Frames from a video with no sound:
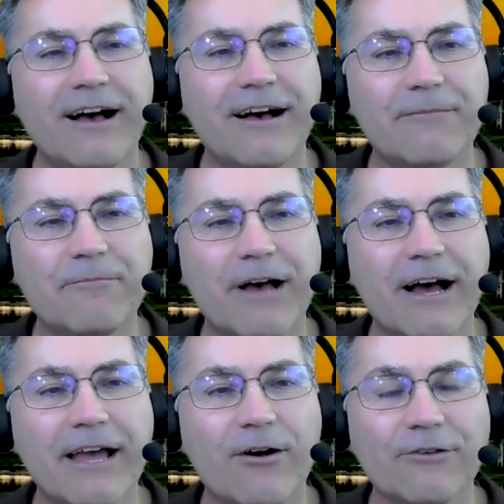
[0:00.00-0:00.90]

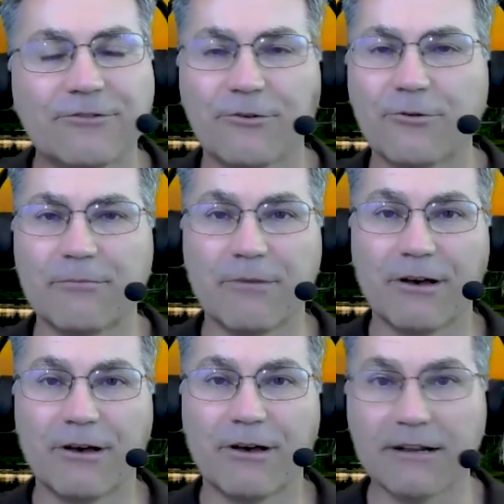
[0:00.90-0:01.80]
I also am
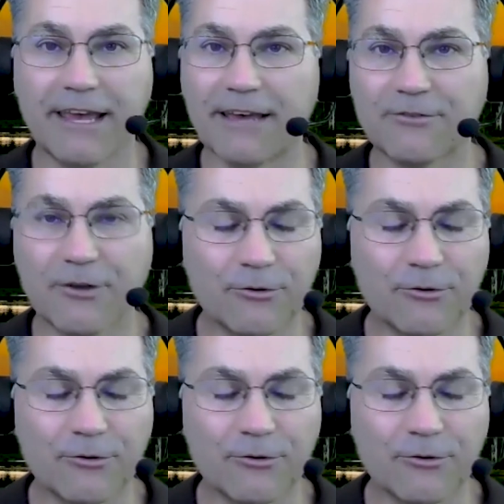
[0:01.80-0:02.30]
a podcast